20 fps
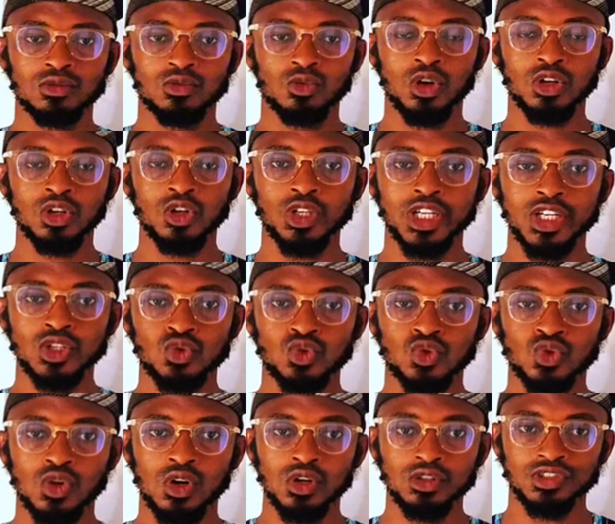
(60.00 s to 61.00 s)
100 to
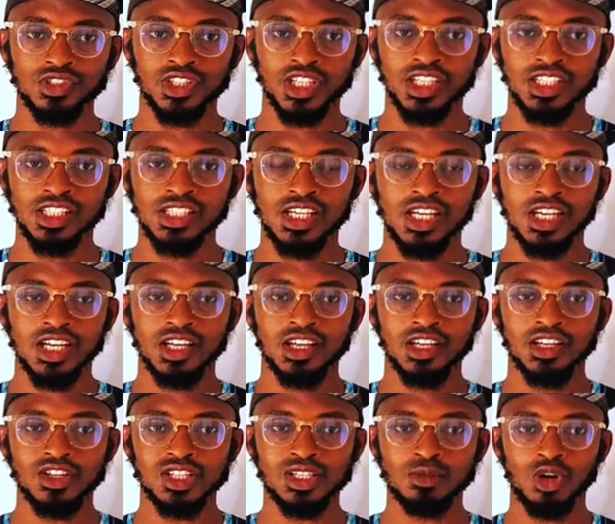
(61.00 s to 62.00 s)
200, it
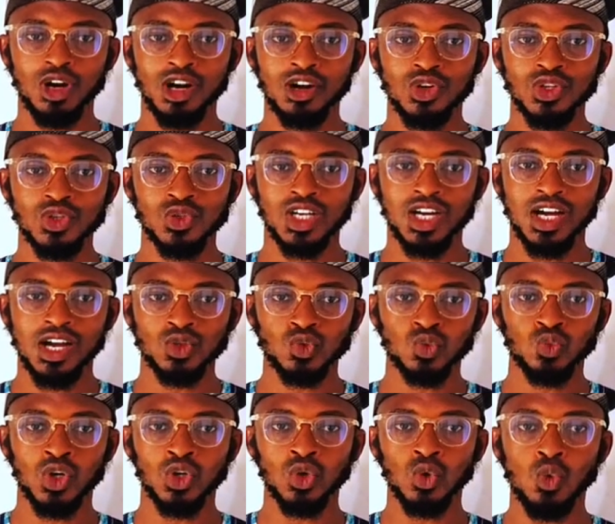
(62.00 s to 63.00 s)
doesn't mean we are going to count
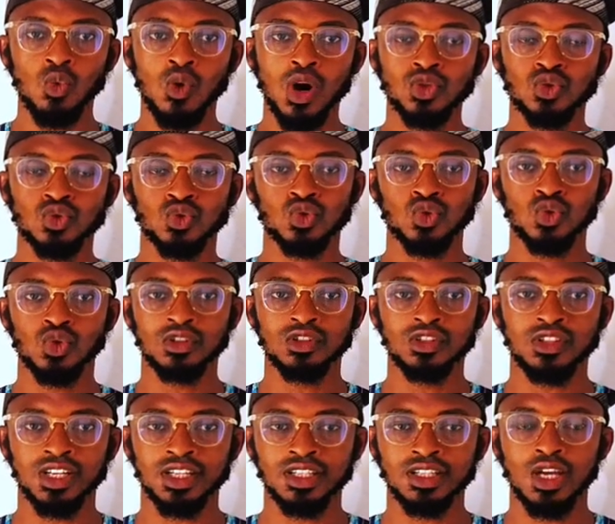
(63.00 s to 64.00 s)
101 to
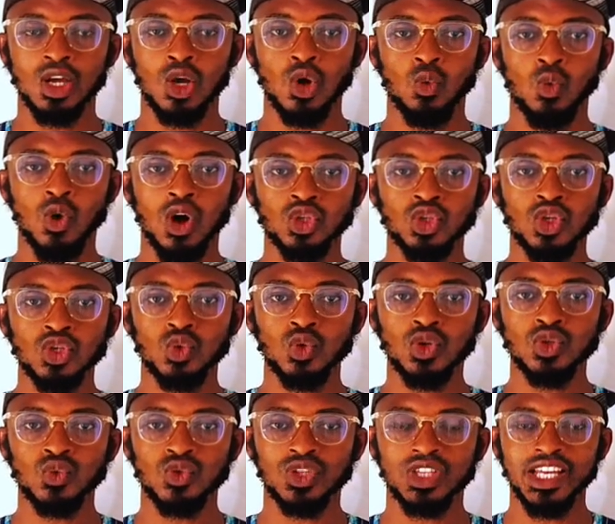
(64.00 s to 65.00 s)
200. We're just going
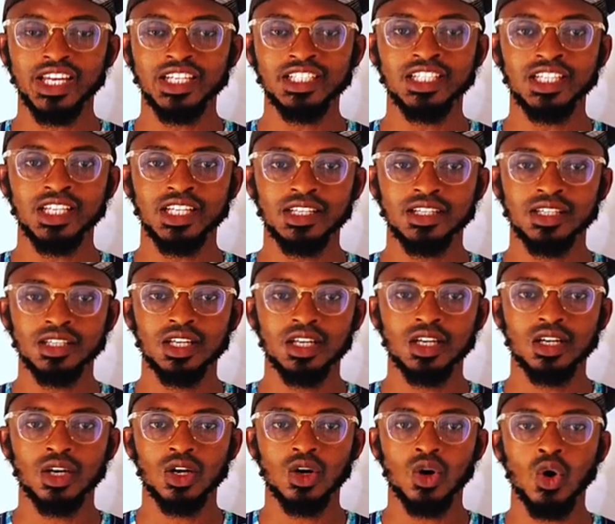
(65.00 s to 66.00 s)
to take the
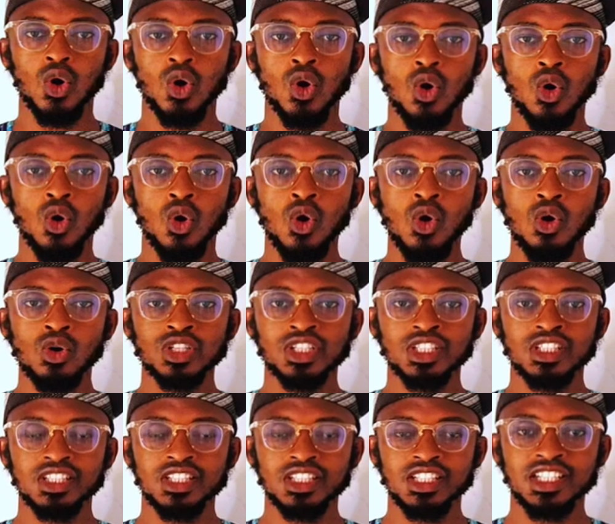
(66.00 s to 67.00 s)
whole
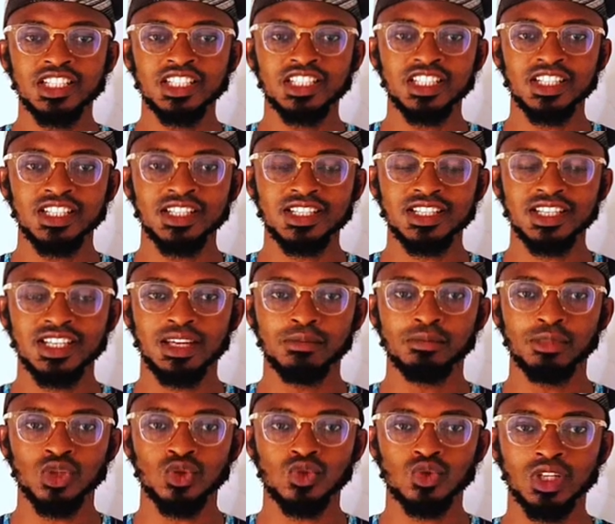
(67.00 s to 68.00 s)
digits in
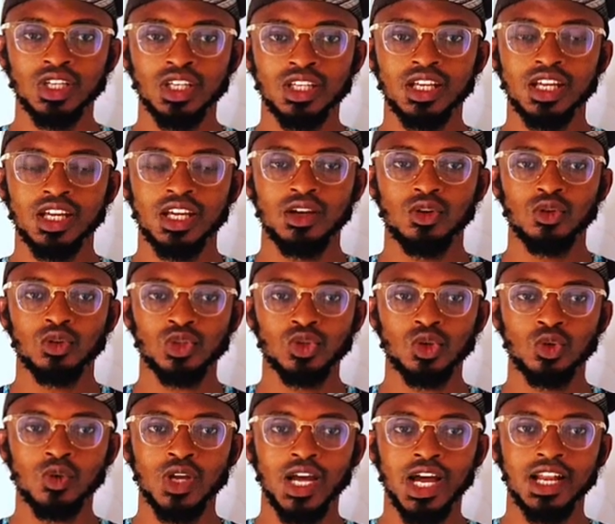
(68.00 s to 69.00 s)
between. So
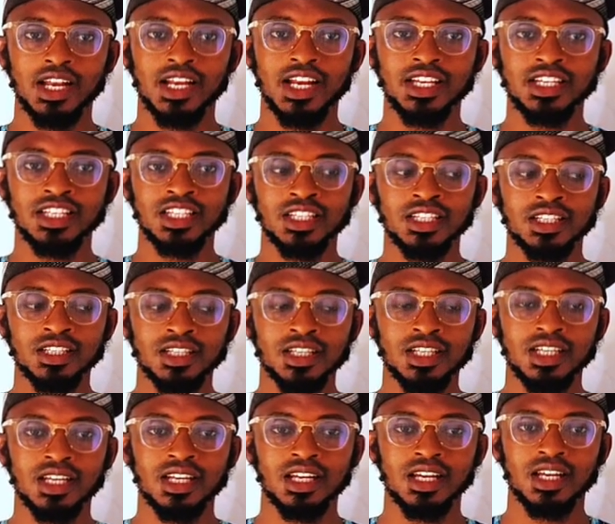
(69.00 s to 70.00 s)
we are learning
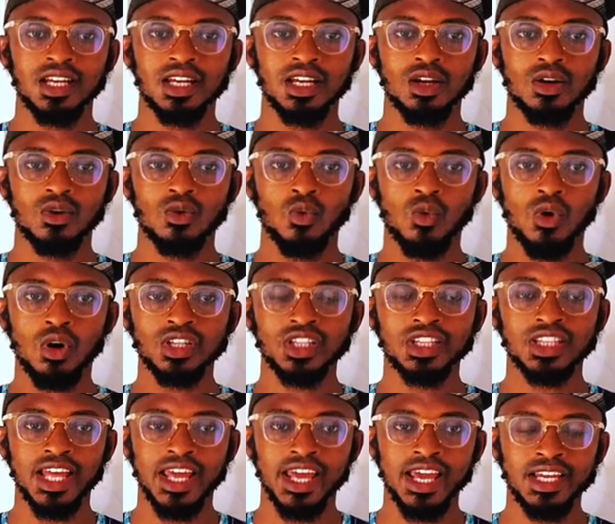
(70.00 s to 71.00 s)

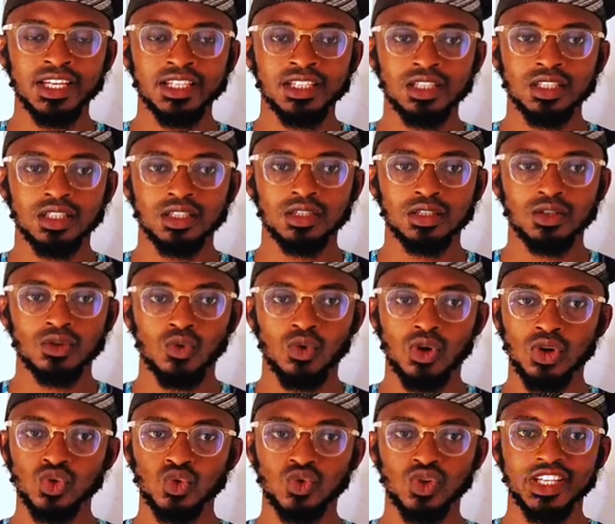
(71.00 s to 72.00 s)
110,
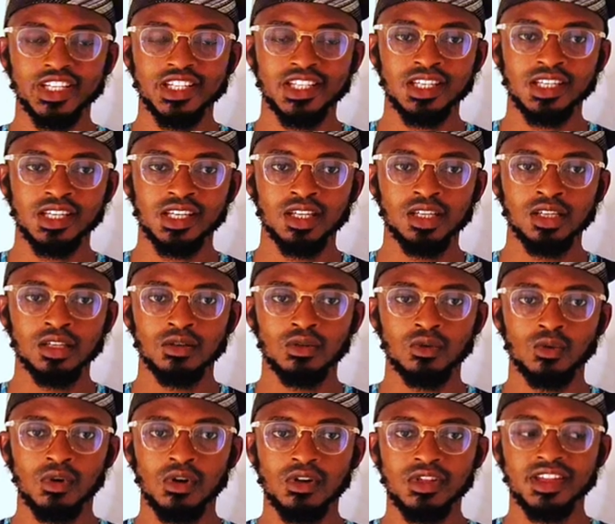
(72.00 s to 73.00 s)
120,
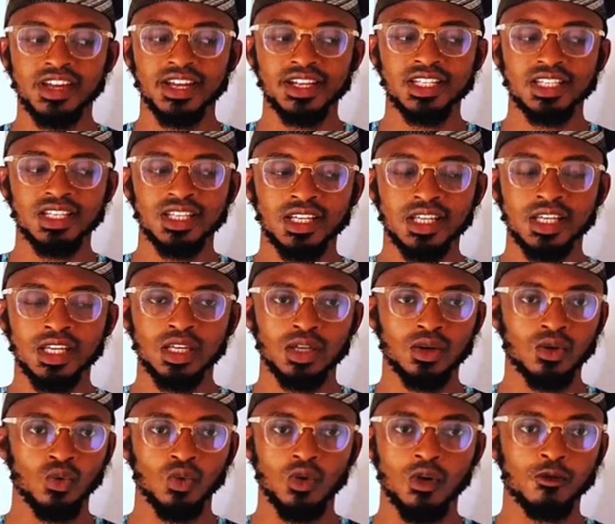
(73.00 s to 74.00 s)
130,
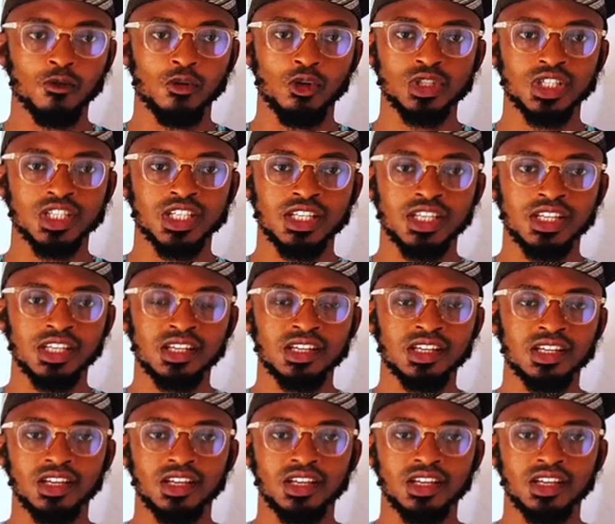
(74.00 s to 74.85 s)
140,